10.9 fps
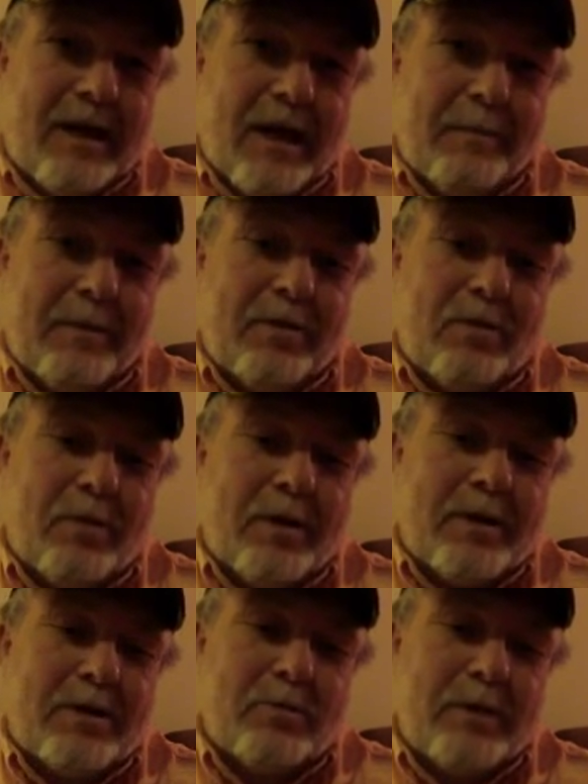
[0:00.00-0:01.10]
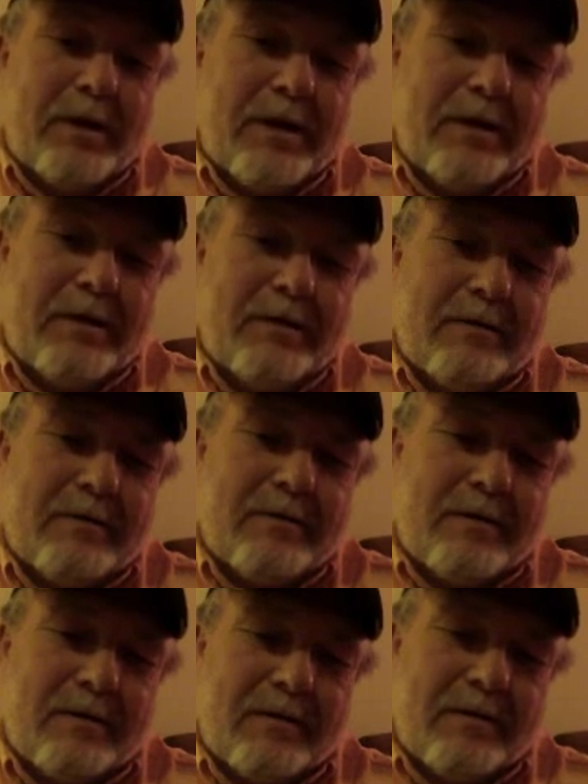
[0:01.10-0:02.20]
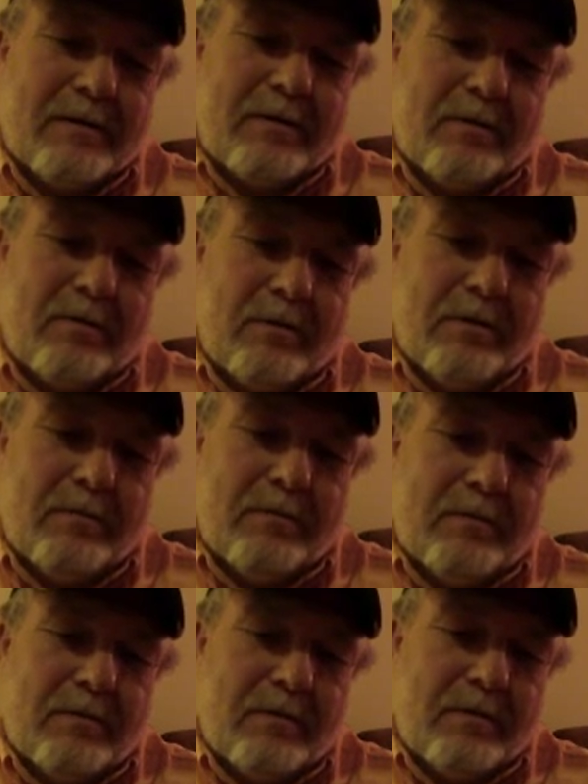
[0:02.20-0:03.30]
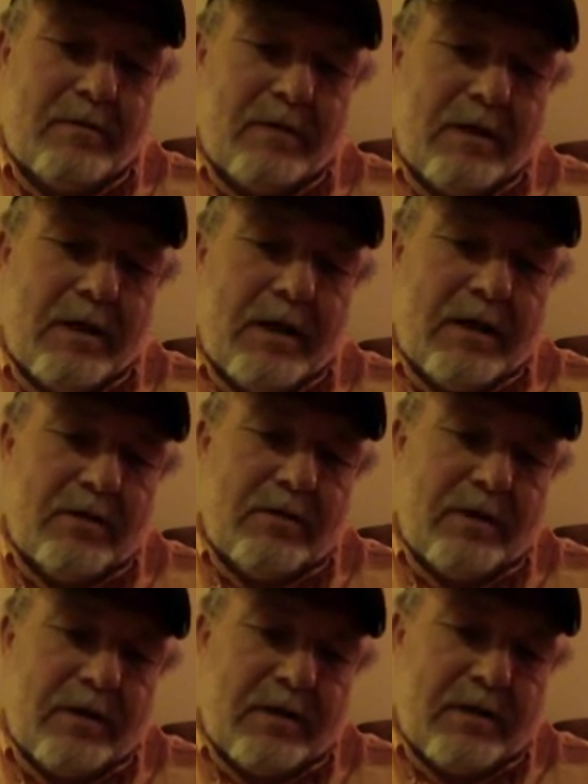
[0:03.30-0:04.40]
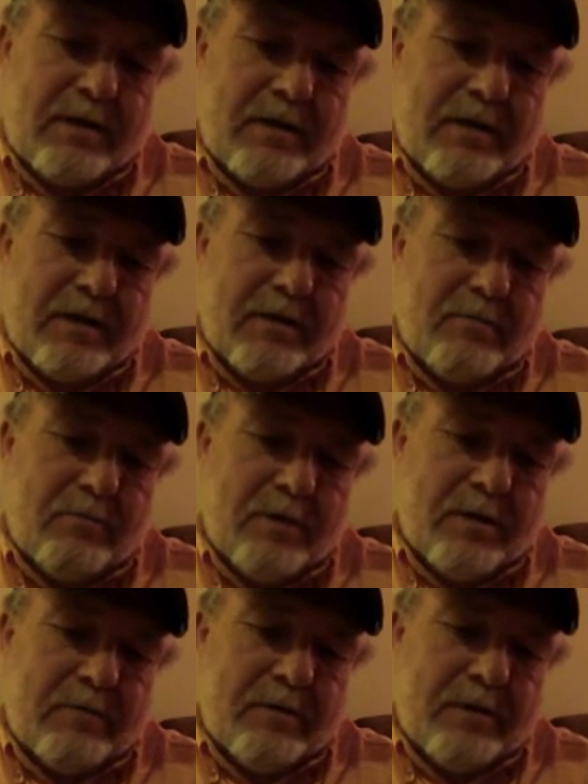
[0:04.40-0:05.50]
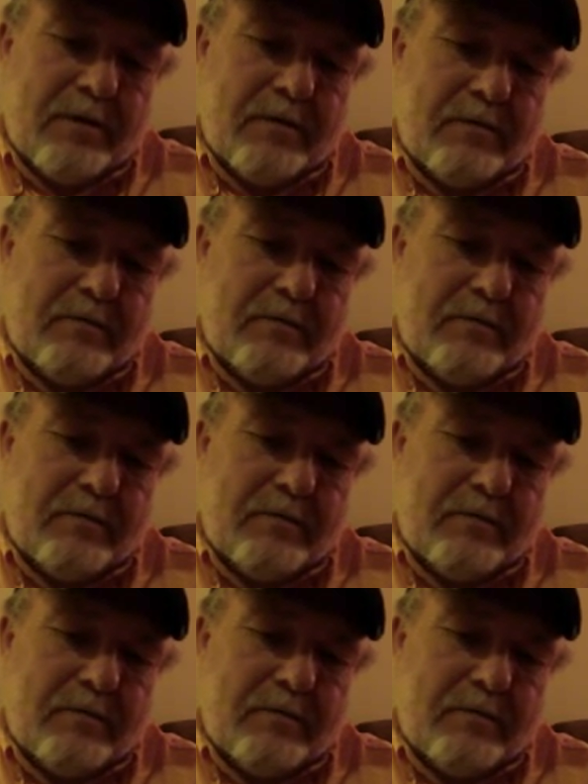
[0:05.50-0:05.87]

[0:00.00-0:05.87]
I've been throwing it this weekend. Oh, I ain't got it quite right.